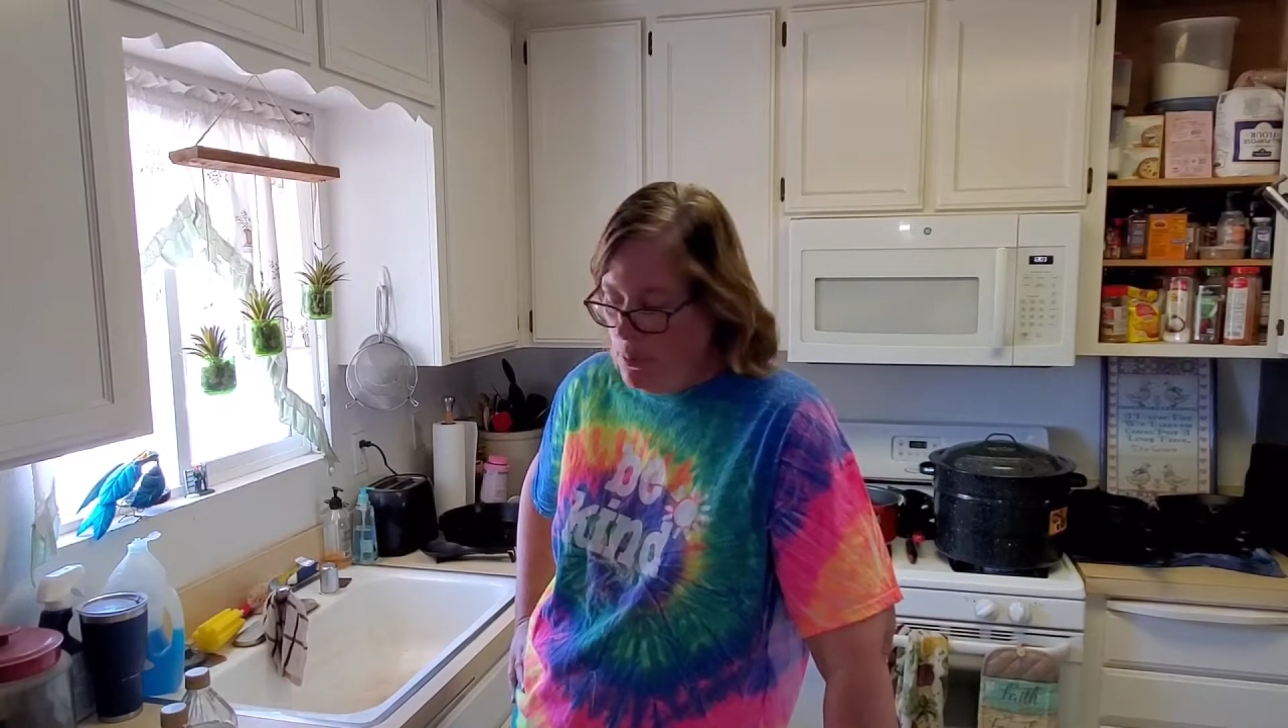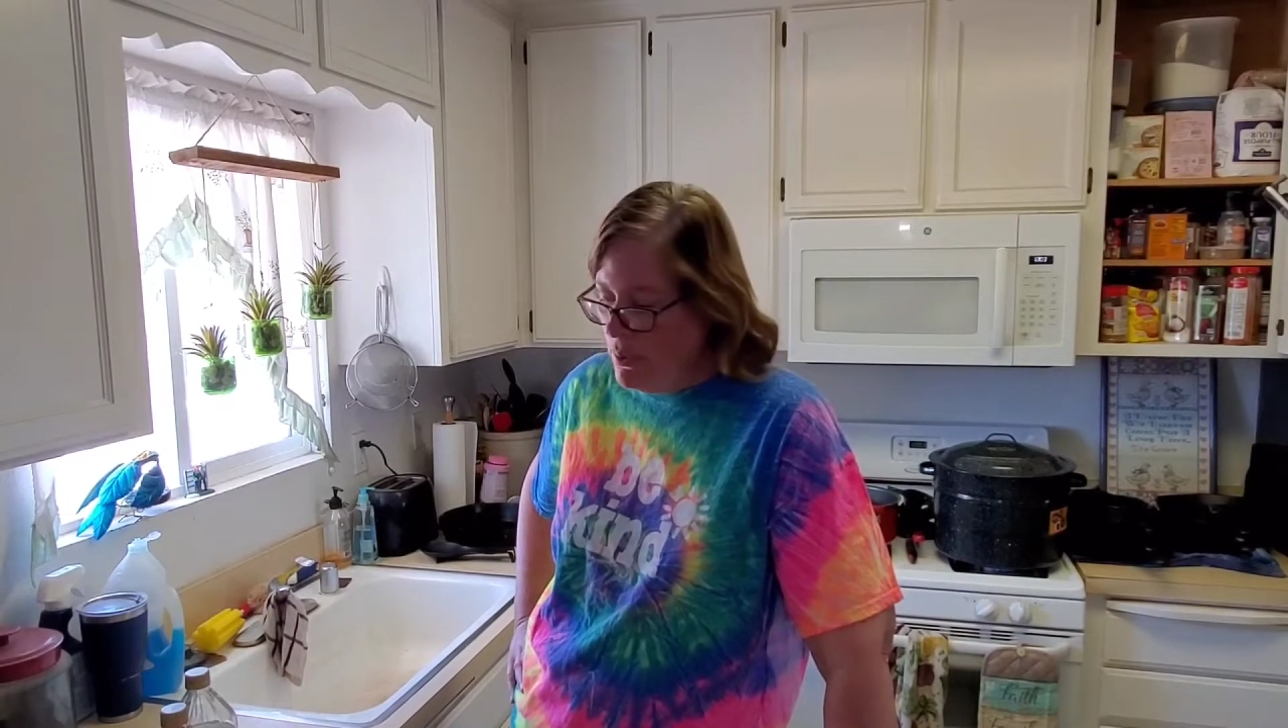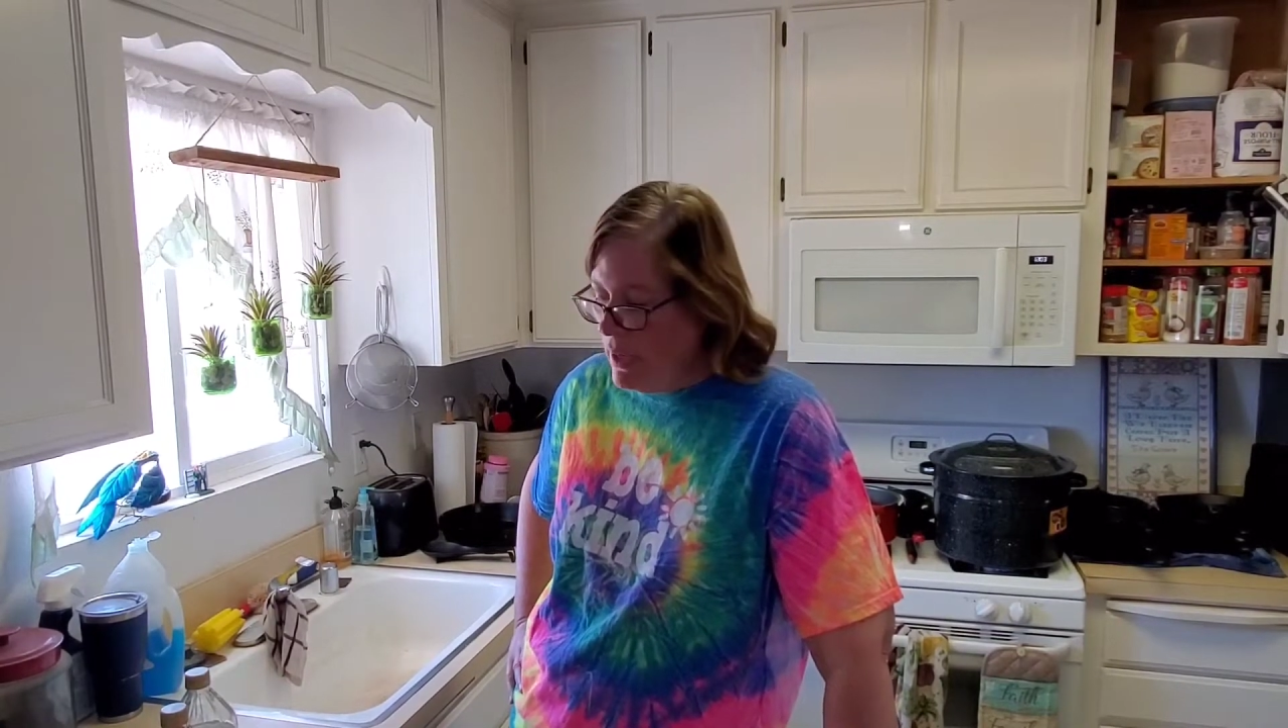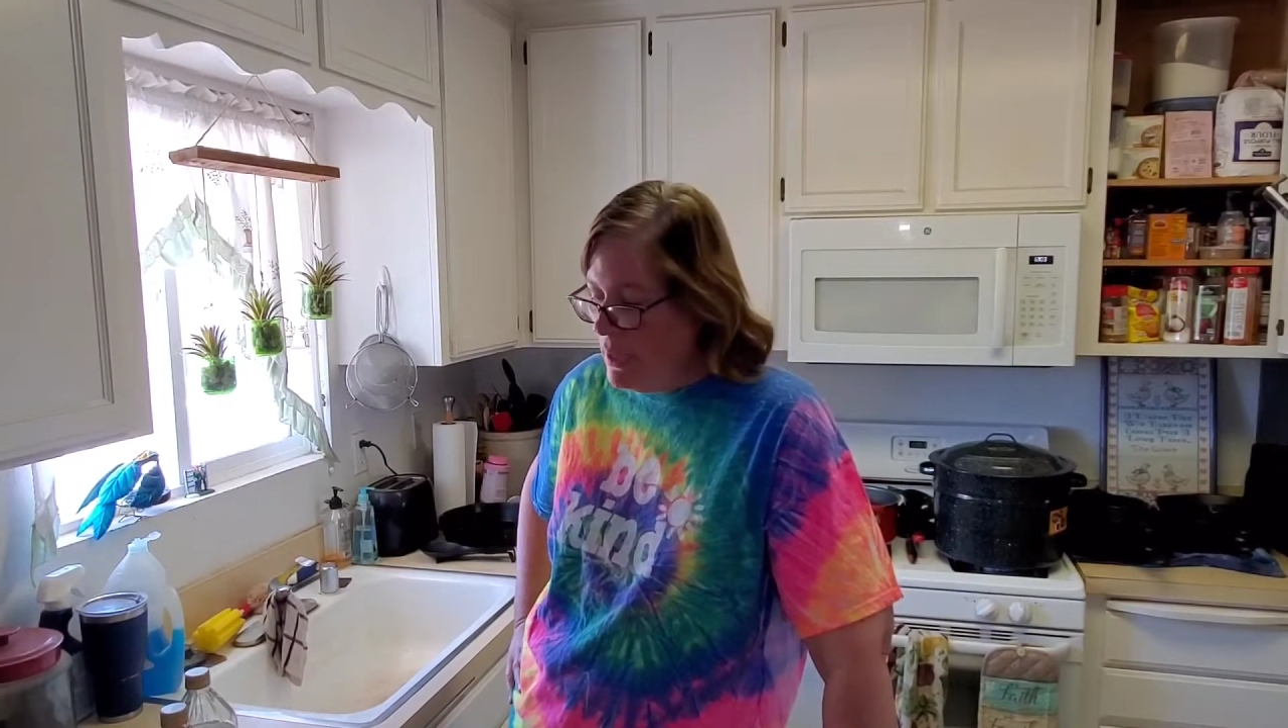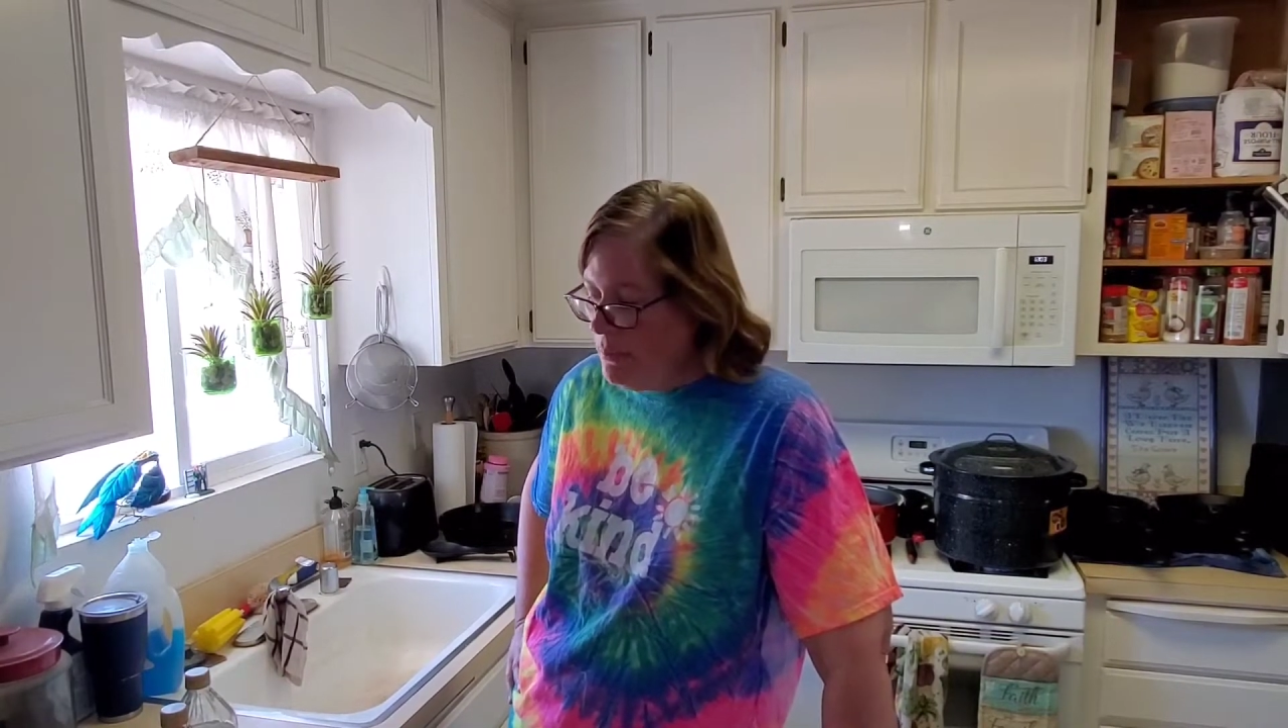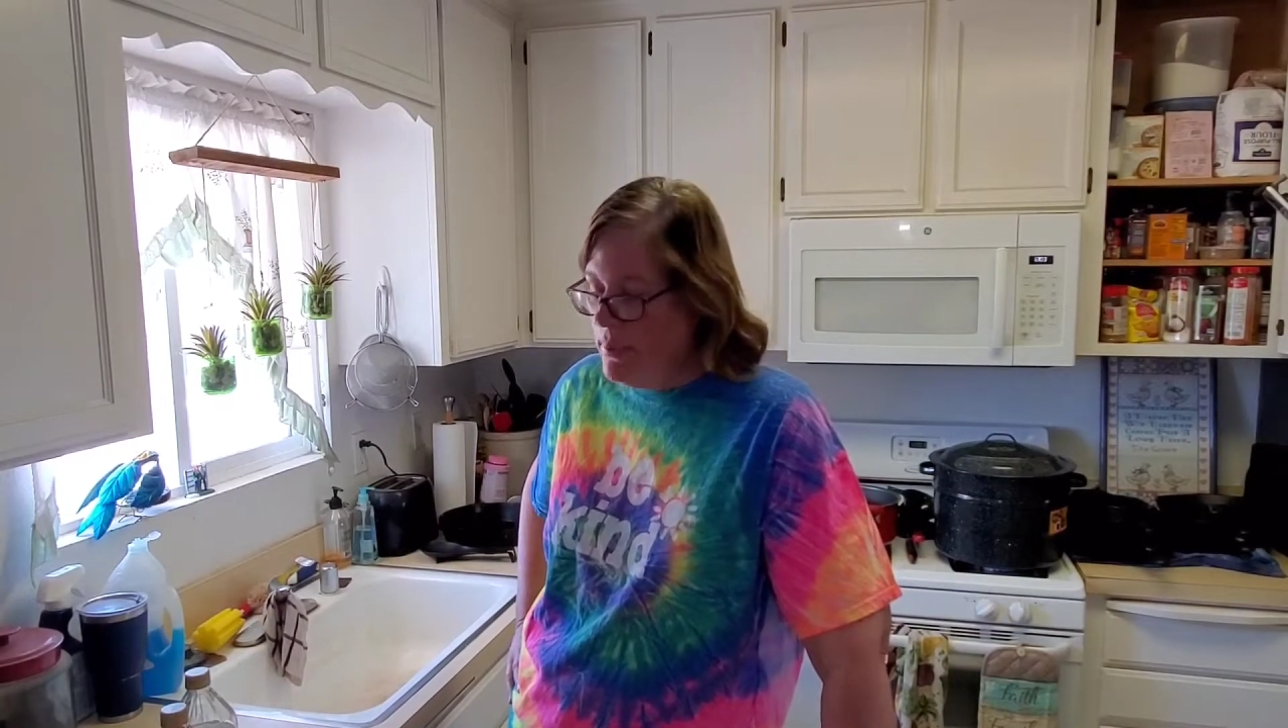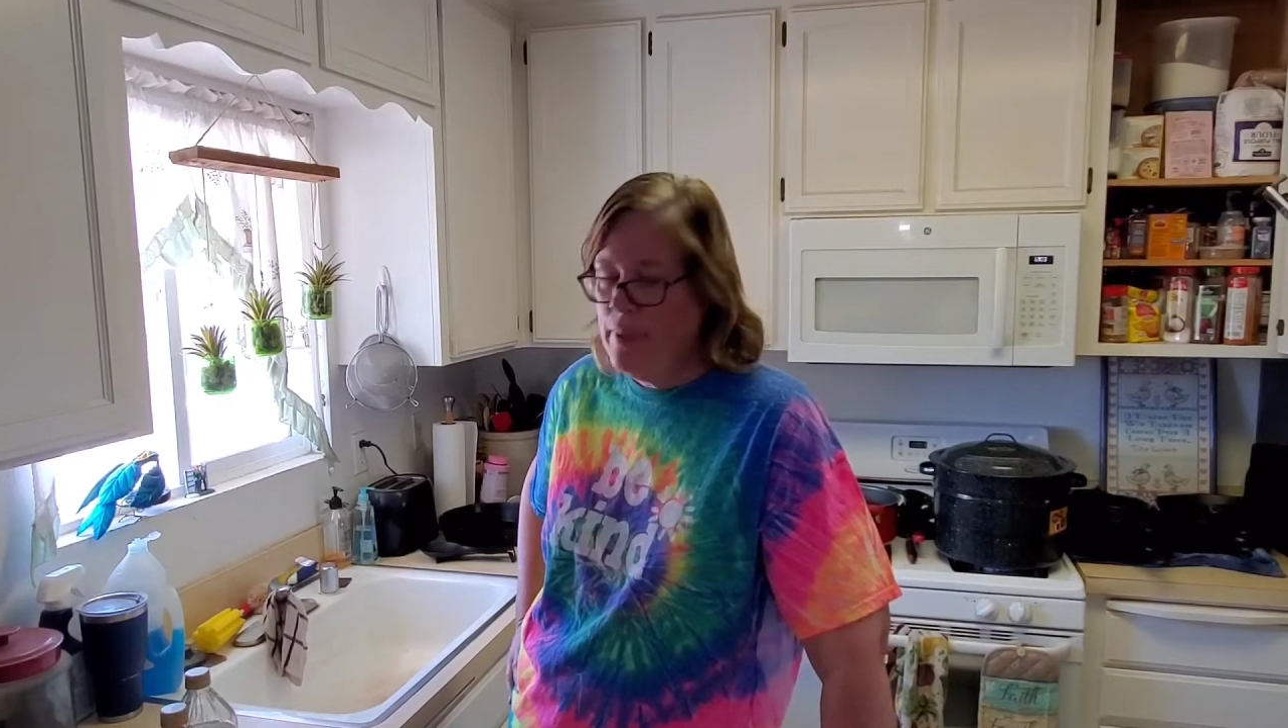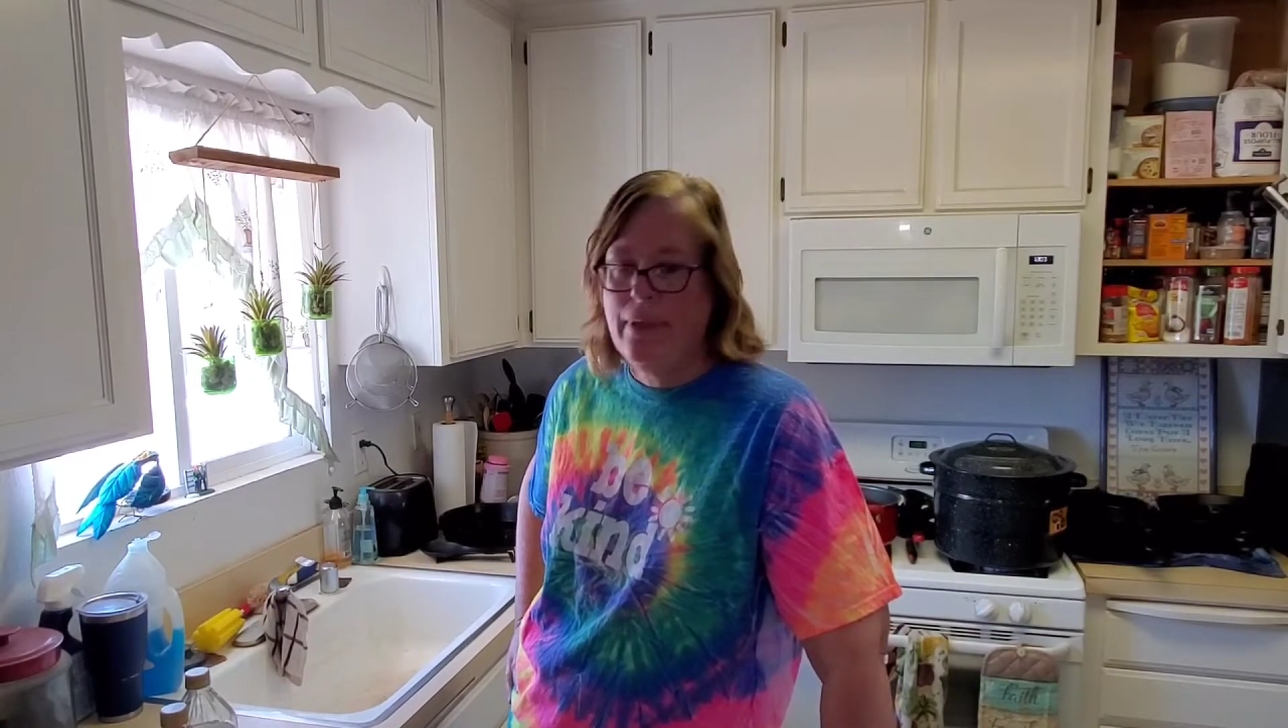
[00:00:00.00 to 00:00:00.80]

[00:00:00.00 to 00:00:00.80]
prep